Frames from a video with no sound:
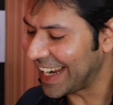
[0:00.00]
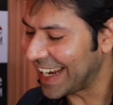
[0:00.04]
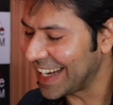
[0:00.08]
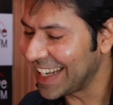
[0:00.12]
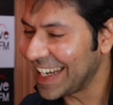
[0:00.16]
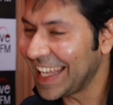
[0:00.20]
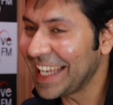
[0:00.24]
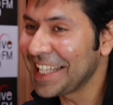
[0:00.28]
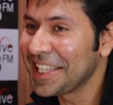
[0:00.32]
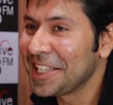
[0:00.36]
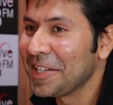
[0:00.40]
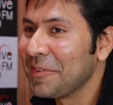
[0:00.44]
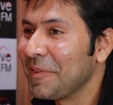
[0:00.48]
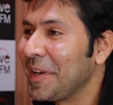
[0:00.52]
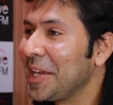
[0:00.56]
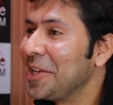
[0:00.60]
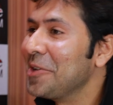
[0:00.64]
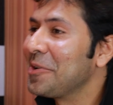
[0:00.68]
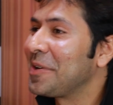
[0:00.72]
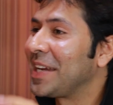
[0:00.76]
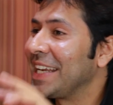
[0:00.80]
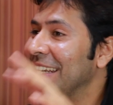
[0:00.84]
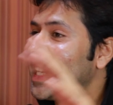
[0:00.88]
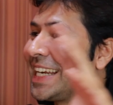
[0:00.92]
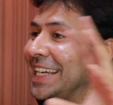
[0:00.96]
I like the way
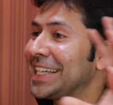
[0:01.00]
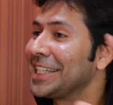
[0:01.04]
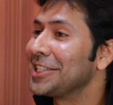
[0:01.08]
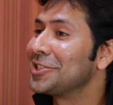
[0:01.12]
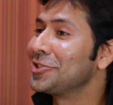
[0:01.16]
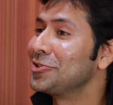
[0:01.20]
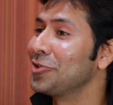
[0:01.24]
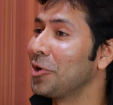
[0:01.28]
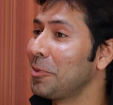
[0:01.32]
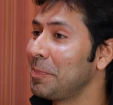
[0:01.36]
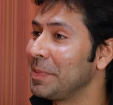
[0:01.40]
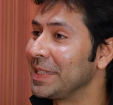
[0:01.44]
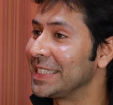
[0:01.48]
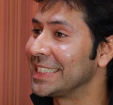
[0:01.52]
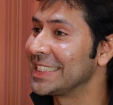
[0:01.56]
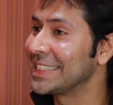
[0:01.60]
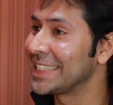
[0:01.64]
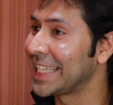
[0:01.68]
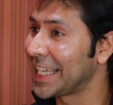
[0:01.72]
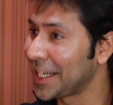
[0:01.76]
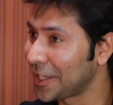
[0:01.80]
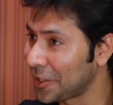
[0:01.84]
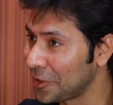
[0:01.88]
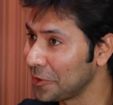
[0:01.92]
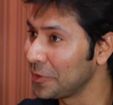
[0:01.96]
you connected so many
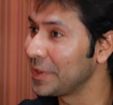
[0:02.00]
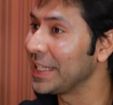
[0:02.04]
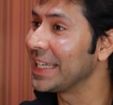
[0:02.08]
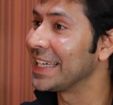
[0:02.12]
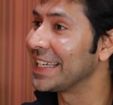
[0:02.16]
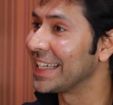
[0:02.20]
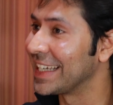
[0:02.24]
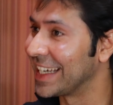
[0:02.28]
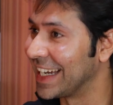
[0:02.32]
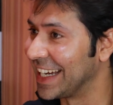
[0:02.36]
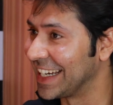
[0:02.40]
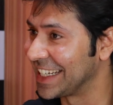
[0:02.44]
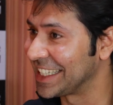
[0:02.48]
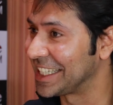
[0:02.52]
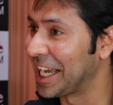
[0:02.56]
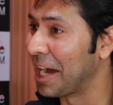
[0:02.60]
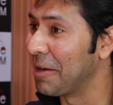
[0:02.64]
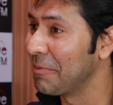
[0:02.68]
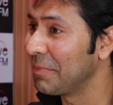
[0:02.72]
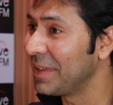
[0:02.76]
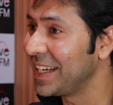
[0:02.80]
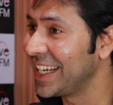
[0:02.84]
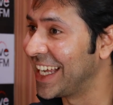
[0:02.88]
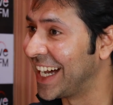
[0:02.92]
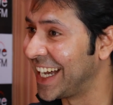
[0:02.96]
things, including
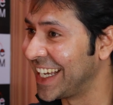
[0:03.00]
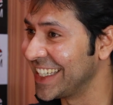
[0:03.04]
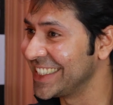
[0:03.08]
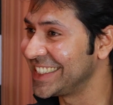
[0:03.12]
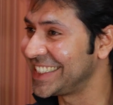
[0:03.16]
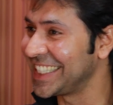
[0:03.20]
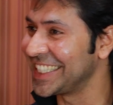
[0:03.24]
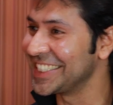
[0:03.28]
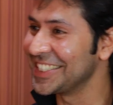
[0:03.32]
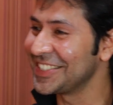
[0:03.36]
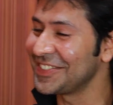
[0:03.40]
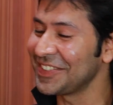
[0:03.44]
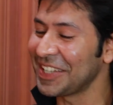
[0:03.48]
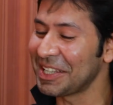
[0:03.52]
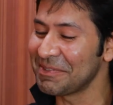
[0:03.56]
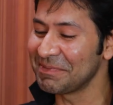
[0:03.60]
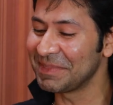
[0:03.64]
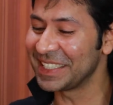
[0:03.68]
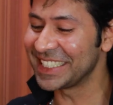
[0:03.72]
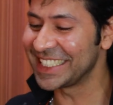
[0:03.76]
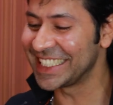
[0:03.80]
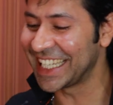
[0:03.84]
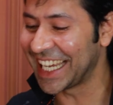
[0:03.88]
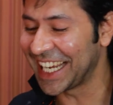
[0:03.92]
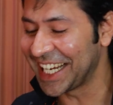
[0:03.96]
Kamal Hassan's
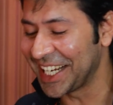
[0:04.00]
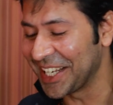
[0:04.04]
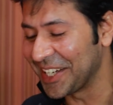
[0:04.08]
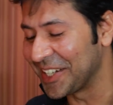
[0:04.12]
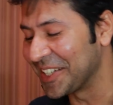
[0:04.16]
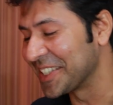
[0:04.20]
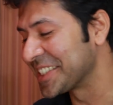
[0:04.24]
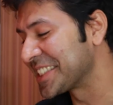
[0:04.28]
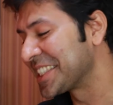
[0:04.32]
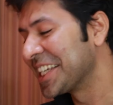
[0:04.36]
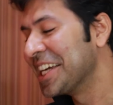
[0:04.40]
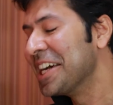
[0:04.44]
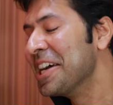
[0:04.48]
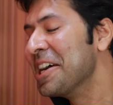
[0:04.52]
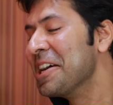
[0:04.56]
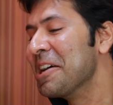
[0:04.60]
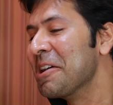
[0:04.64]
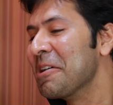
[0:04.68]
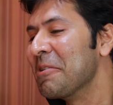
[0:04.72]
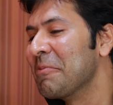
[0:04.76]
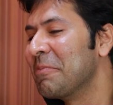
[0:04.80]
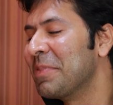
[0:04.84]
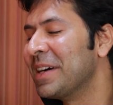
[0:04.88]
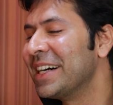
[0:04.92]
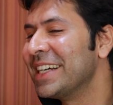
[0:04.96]
famous dialogues.
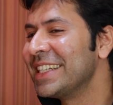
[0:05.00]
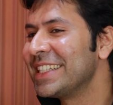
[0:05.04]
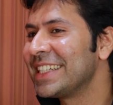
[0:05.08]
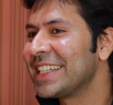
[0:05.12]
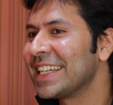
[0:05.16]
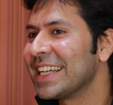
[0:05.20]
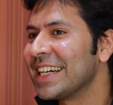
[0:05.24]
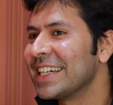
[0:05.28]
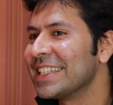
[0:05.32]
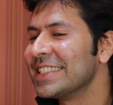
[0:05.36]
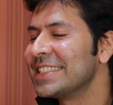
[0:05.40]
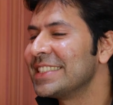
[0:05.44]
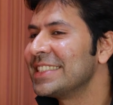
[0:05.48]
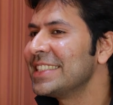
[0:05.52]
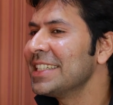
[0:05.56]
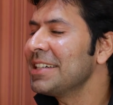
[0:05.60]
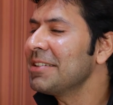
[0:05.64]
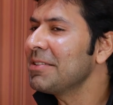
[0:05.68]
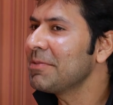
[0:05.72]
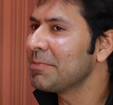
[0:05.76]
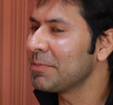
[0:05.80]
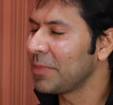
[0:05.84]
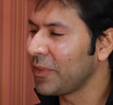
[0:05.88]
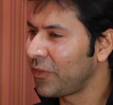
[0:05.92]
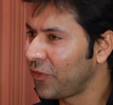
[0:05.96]
But,
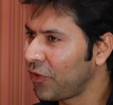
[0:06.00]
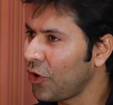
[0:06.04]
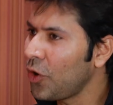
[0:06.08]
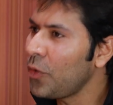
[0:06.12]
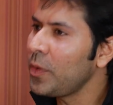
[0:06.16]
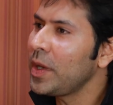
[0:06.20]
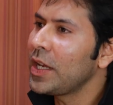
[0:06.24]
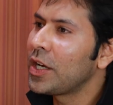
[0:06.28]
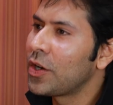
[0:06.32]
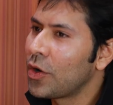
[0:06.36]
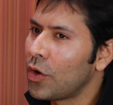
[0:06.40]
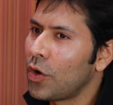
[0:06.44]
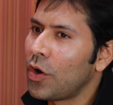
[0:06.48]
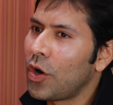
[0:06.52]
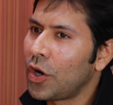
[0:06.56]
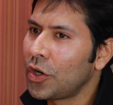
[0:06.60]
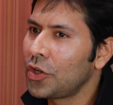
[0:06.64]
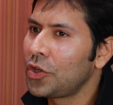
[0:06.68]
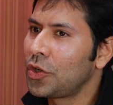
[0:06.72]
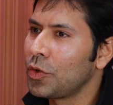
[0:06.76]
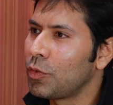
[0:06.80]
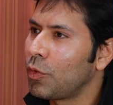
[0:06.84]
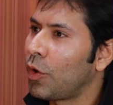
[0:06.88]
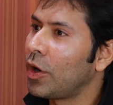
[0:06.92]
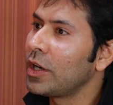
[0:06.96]
sir, before we go
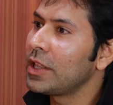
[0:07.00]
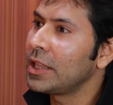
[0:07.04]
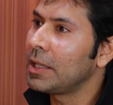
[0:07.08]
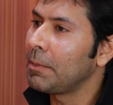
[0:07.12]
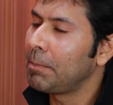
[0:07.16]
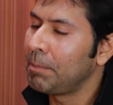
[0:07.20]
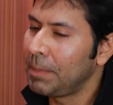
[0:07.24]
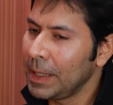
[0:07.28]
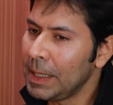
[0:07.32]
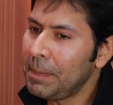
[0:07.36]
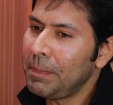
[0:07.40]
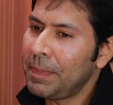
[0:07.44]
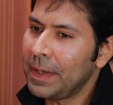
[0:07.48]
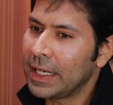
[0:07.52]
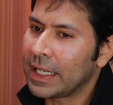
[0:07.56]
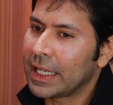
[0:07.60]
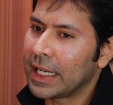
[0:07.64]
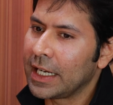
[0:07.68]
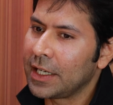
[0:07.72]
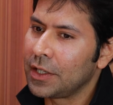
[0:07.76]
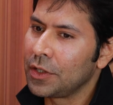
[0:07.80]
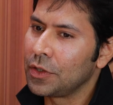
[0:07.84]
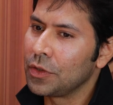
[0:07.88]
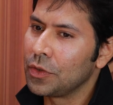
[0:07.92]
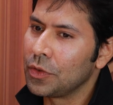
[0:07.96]
on to what the people
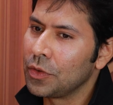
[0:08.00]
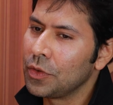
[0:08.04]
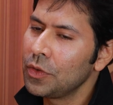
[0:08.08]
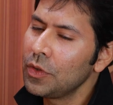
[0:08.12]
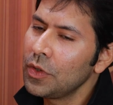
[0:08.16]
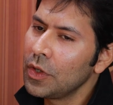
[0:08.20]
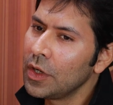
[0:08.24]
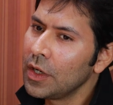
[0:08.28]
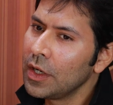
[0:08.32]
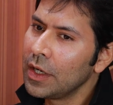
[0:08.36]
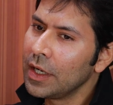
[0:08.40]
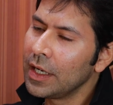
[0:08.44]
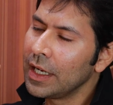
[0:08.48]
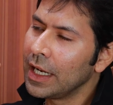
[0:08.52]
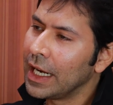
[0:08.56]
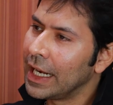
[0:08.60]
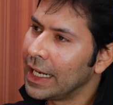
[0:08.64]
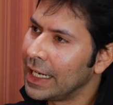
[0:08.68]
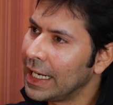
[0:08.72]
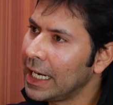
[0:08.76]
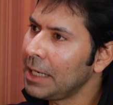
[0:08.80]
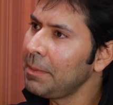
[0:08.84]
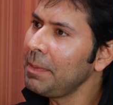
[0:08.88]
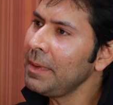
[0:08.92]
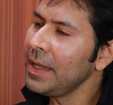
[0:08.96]
can do,
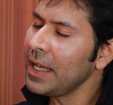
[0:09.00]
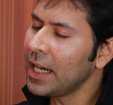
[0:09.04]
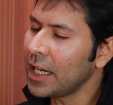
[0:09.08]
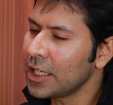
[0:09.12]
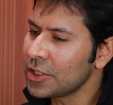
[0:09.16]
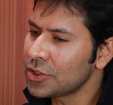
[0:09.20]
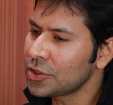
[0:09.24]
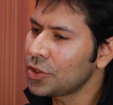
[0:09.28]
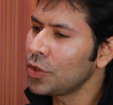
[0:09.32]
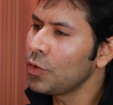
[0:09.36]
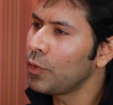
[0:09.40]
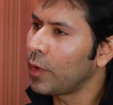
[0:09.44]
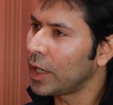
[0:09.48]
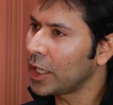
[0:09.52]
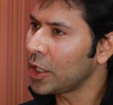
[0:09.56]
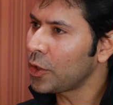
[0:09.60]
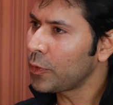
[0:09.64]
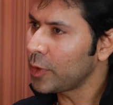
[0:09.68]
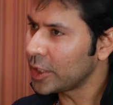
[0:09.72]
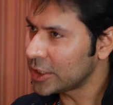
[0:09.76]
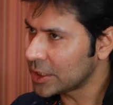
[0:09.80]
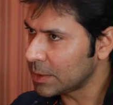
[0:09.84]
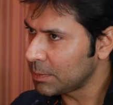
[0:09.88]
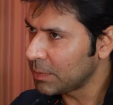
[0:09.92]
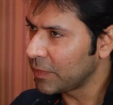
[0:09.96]
let me ask you one
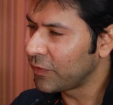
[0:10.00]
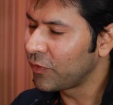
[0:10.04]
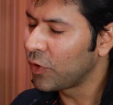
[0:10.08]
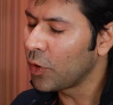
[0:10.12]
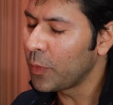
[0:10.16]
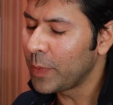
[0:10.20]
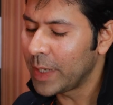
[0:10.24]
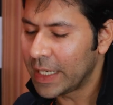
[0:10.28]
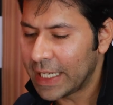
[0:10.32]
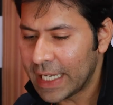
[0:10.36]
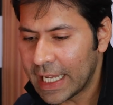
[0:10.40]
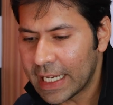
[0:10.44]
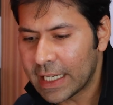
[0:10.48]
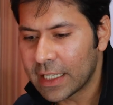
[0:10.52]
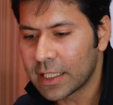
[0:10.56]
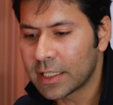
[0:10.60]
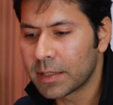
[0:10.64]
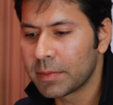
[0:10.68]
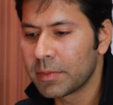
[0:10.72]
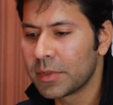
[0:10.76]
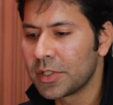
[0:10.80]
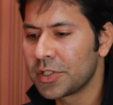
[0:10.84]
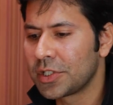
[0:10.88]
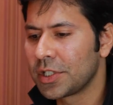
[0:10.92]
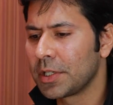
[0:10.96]
question before we take a
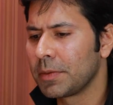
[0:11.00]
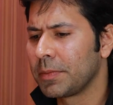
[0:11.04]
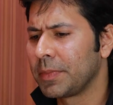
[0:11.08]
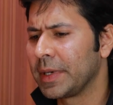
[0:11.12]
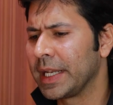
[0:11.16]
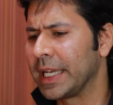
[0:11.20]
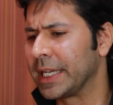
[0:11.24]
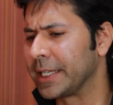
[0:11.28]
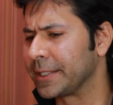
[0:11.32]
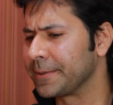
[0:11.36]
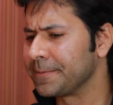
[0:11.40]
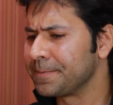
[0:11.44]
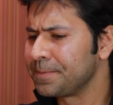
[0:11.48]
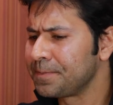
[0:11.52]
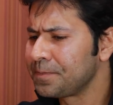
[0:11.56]
commercial break.